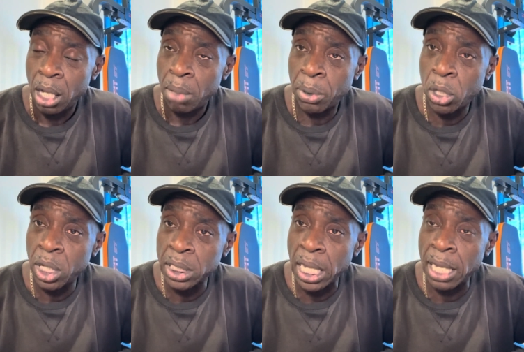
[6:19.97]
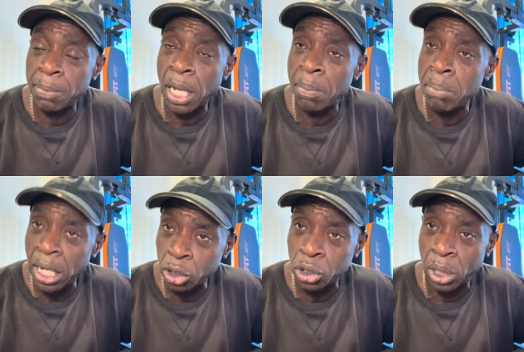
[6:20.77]
Because a
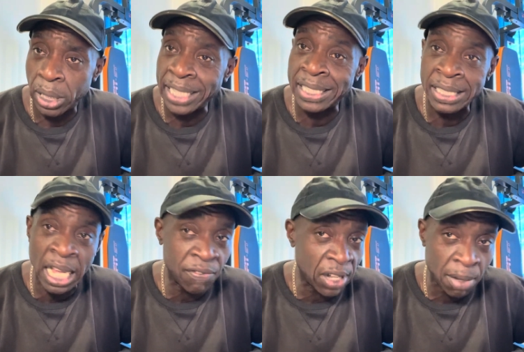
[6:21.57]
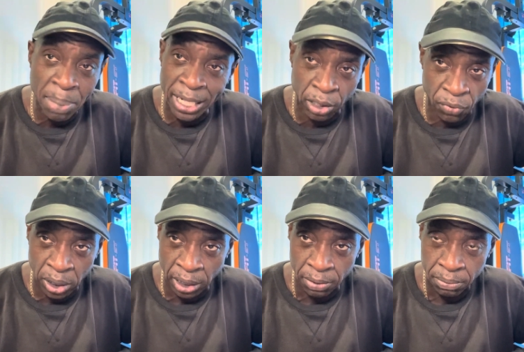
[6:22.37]
mugshot is never a badge of honour.